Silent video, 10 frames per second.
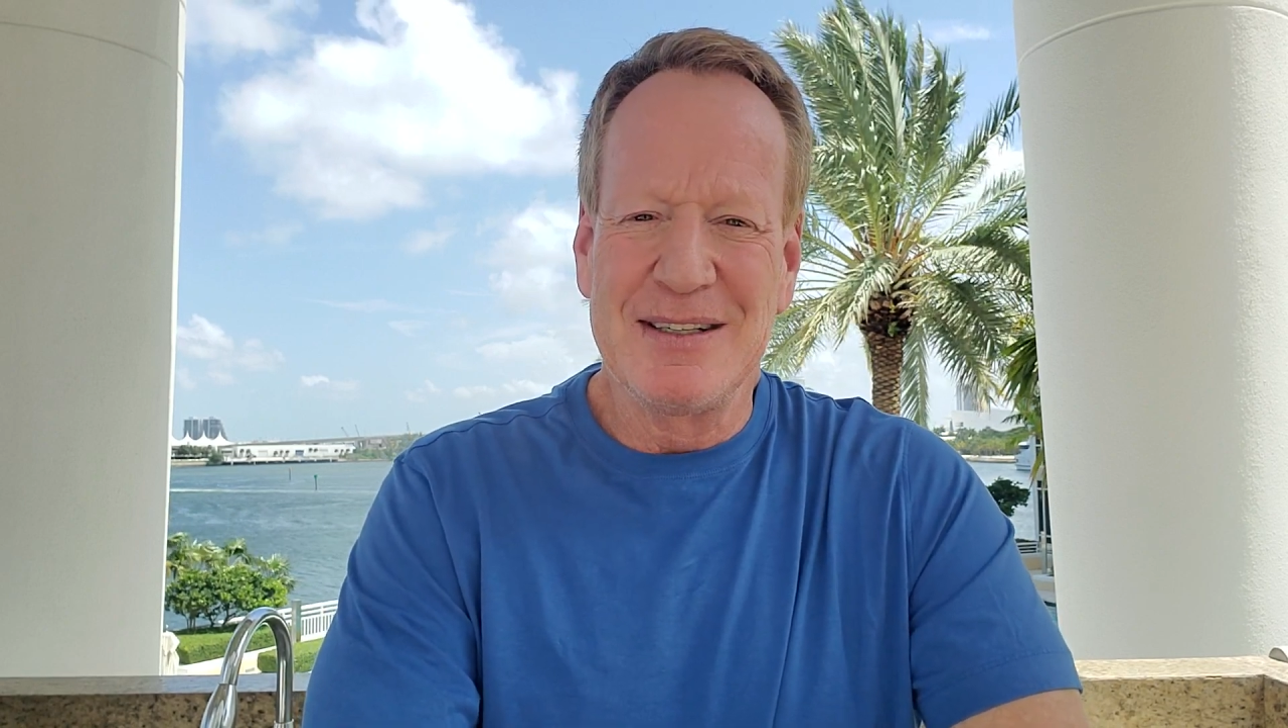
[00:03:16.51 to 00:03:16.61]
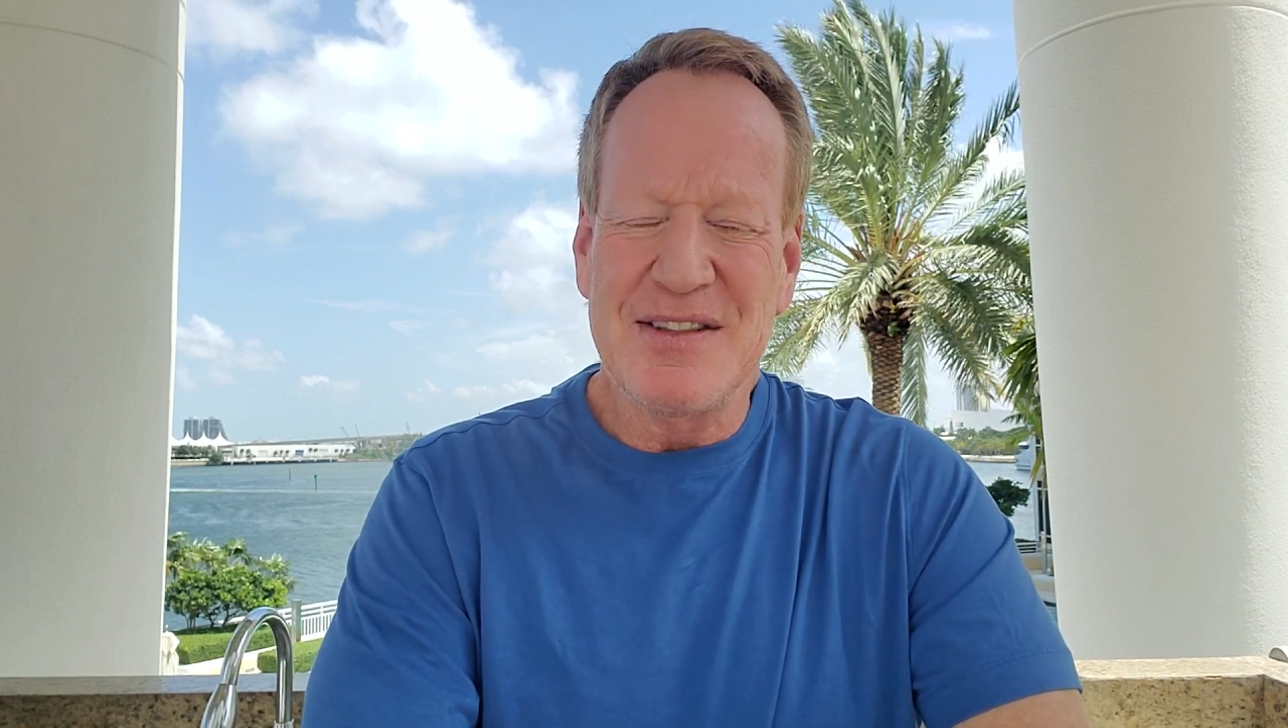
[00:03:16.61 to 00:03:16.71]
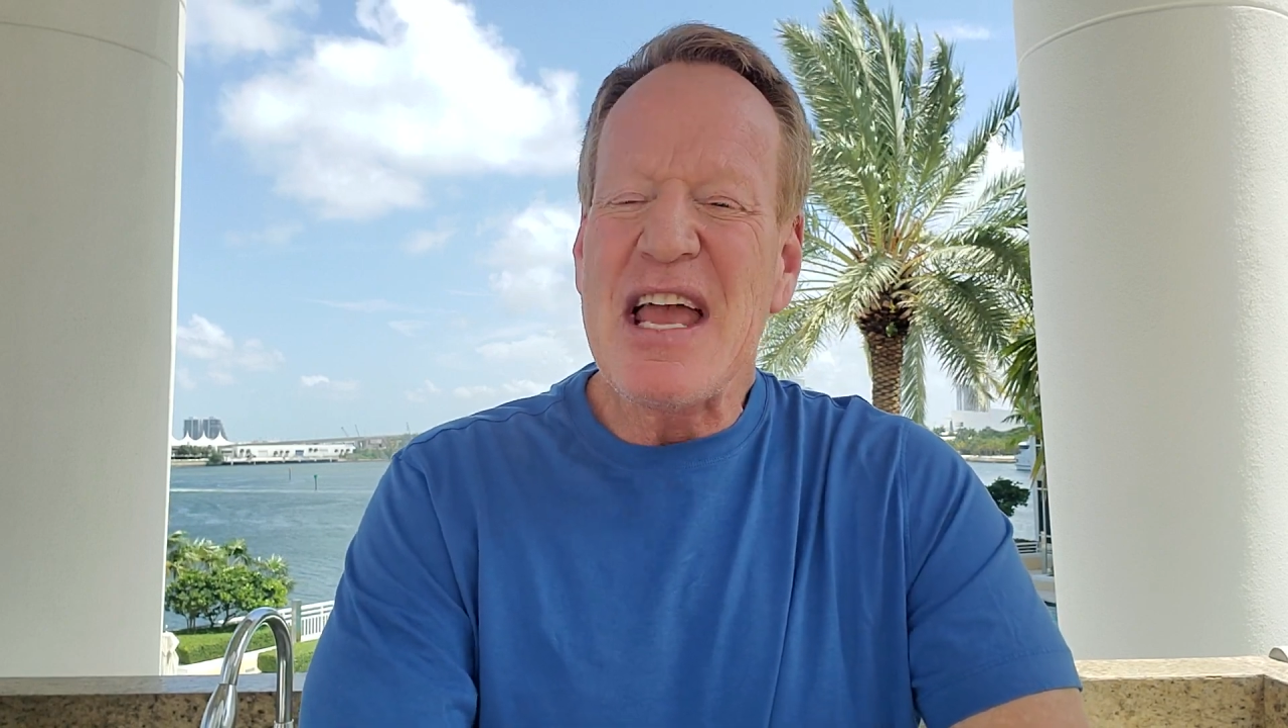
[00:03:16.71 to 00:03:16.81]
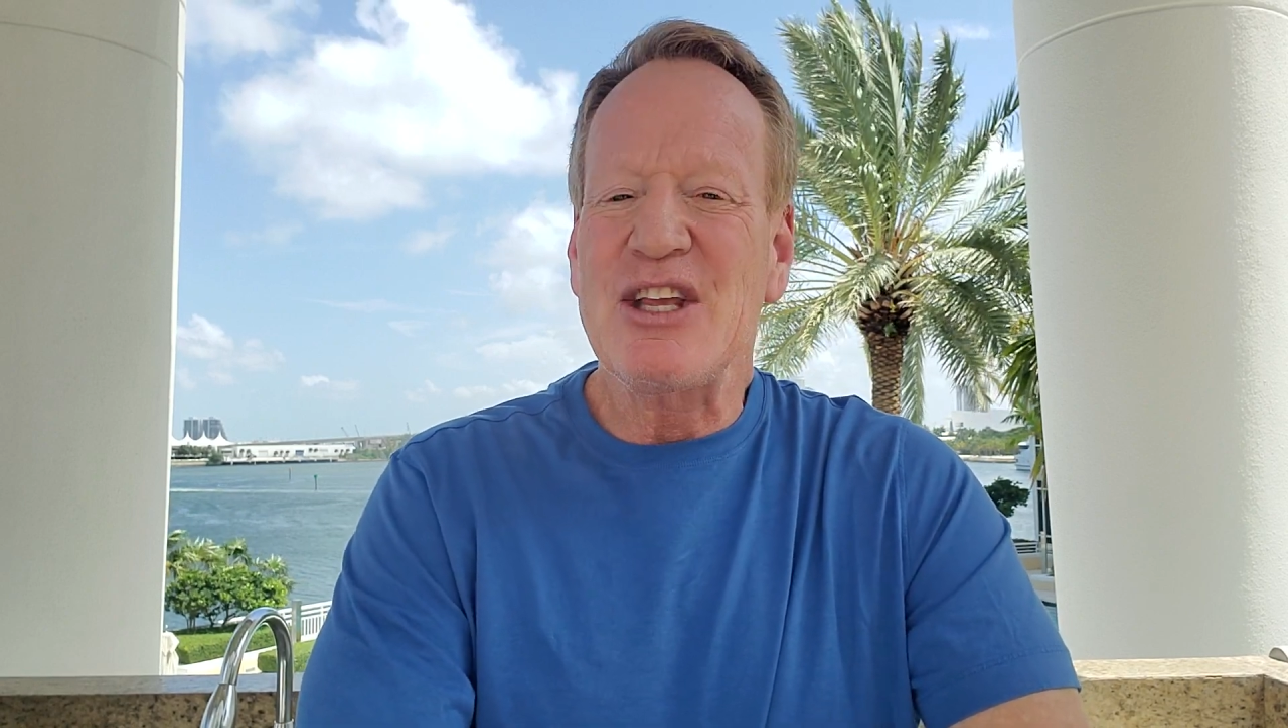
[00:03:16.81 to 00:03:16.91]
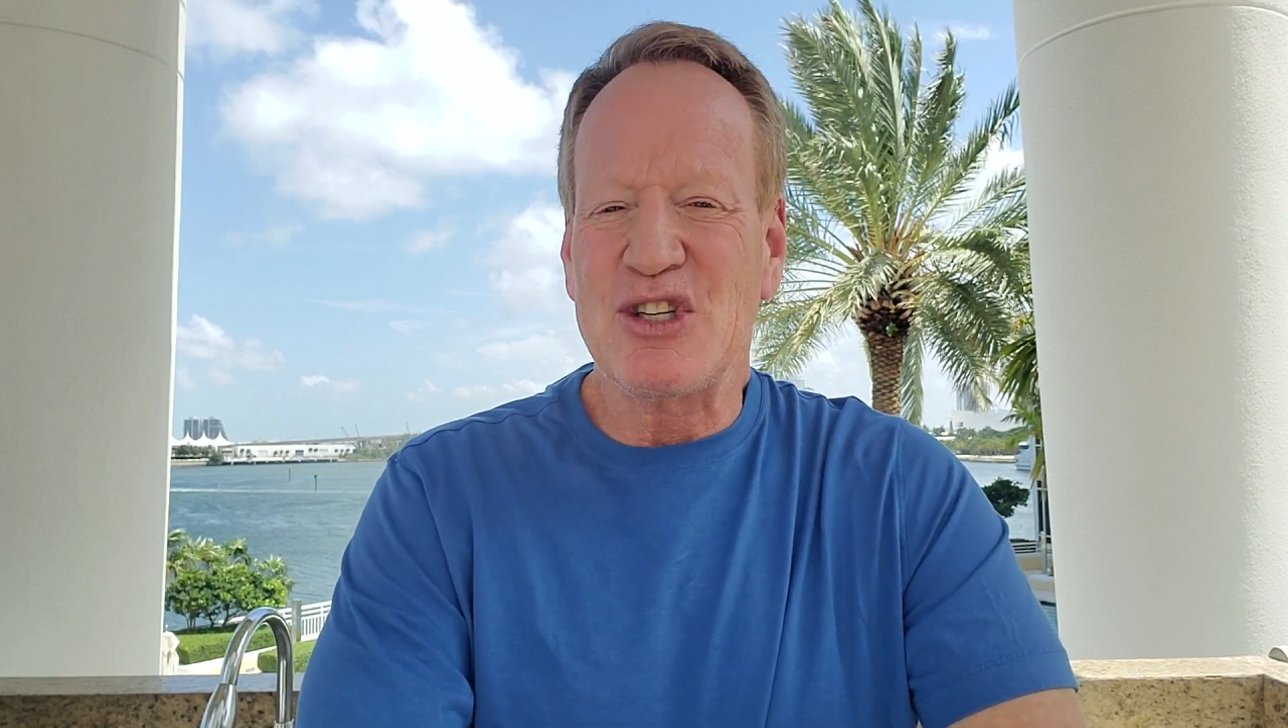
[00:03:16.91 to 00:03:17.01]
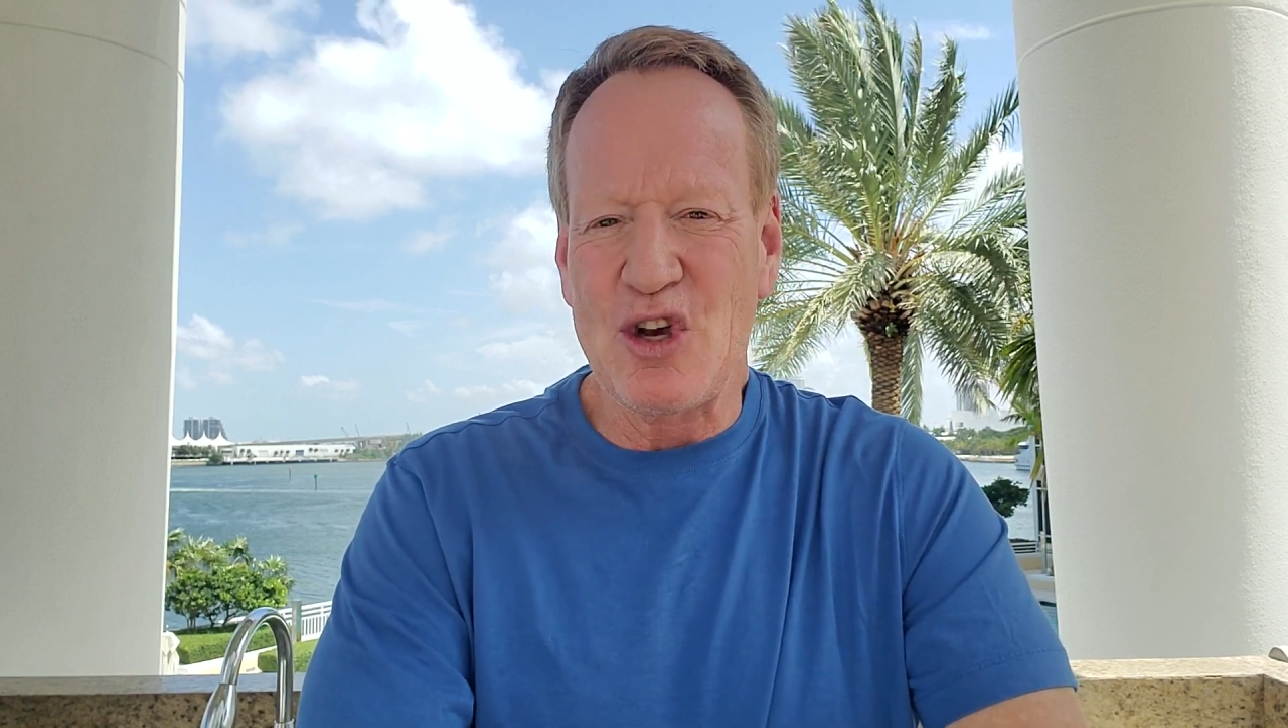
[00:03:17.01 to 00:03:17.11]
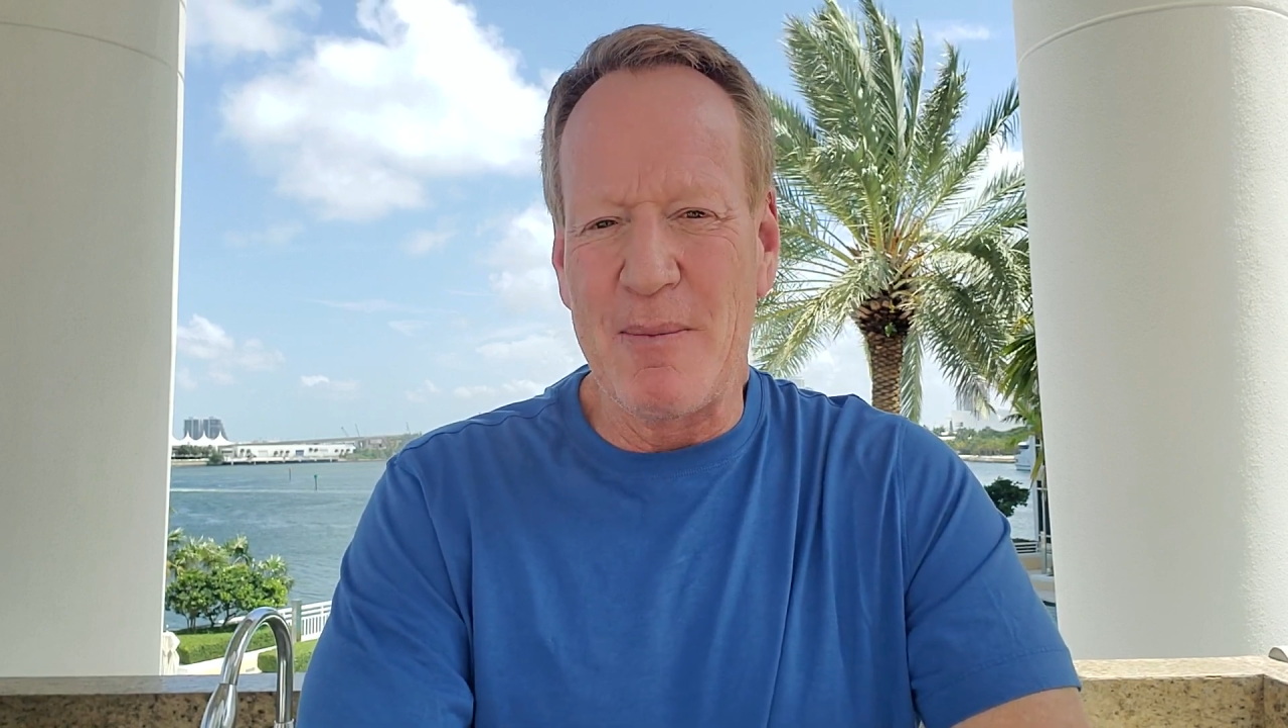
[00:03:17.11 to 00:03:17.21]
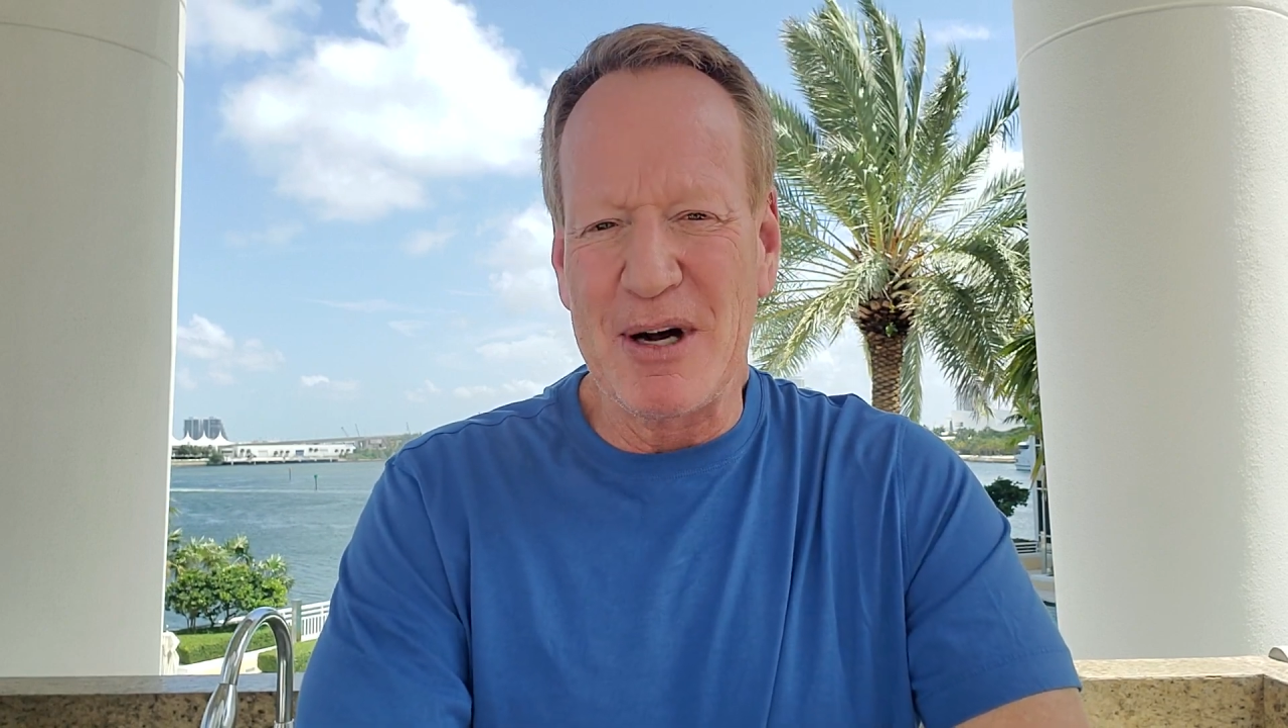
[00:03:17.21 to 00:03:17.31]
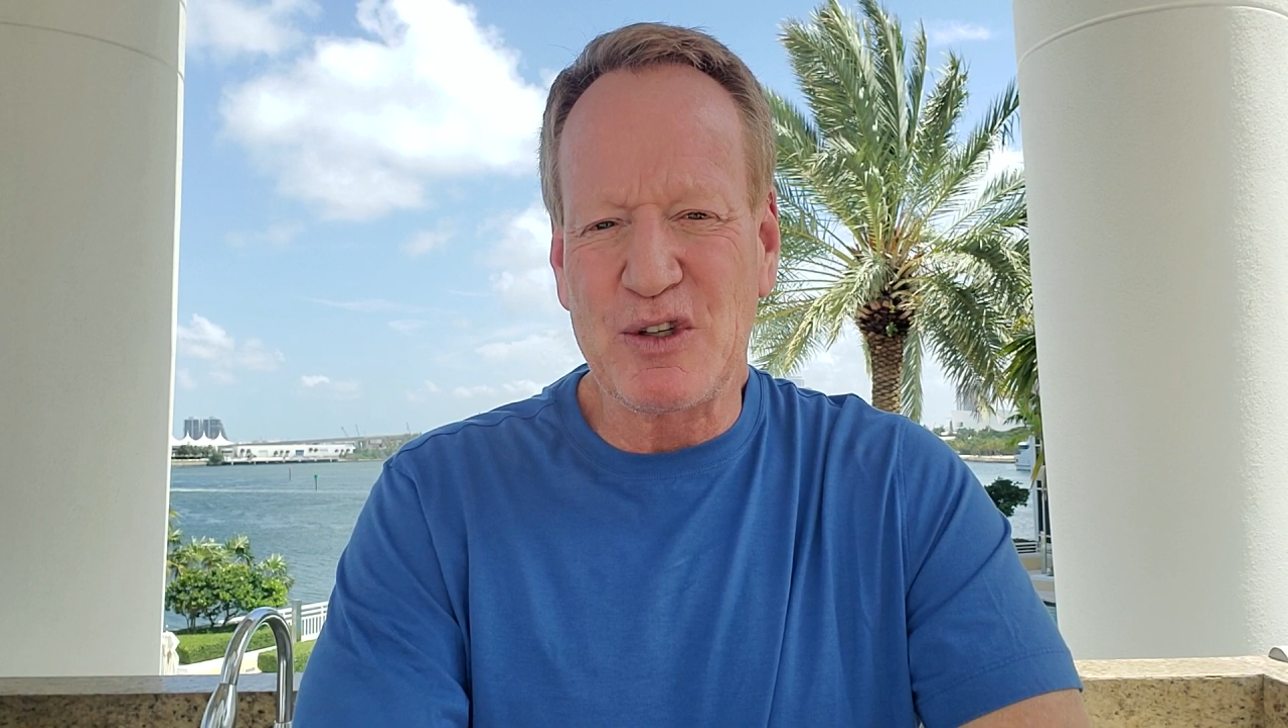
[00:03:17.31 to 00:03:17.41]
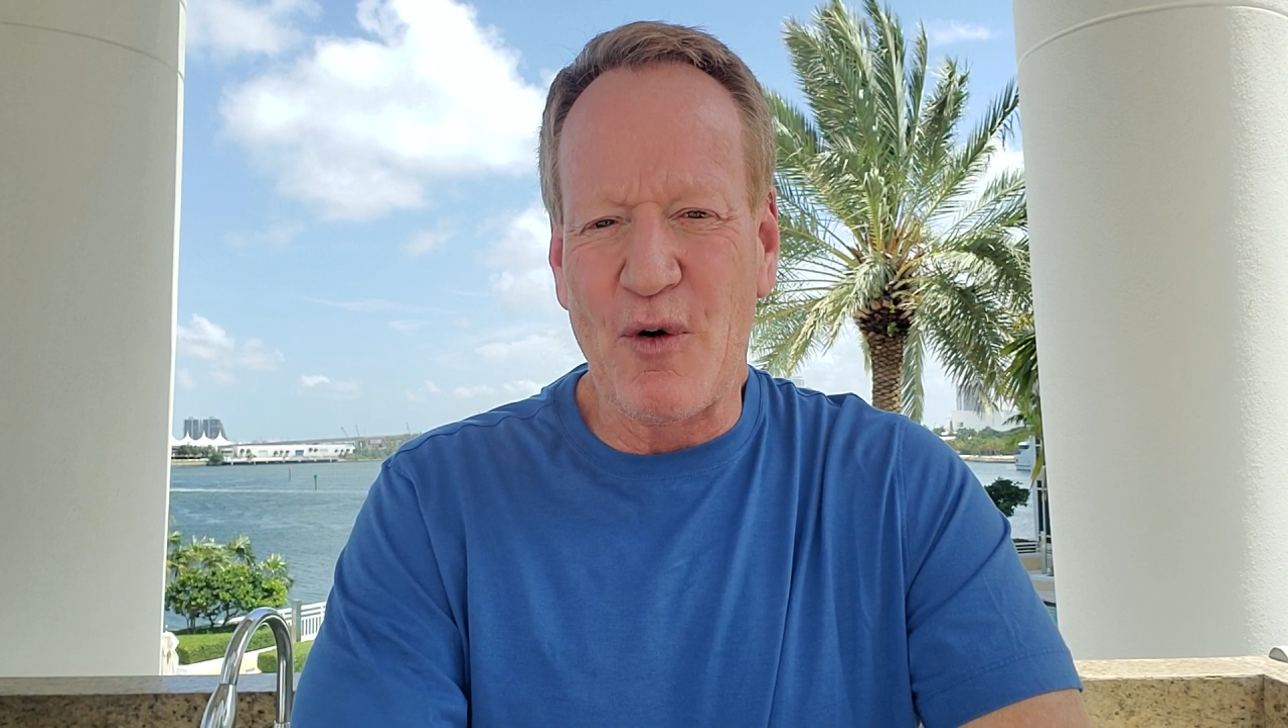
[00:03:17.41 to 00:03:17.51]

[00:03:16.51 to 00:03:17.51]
thank you so much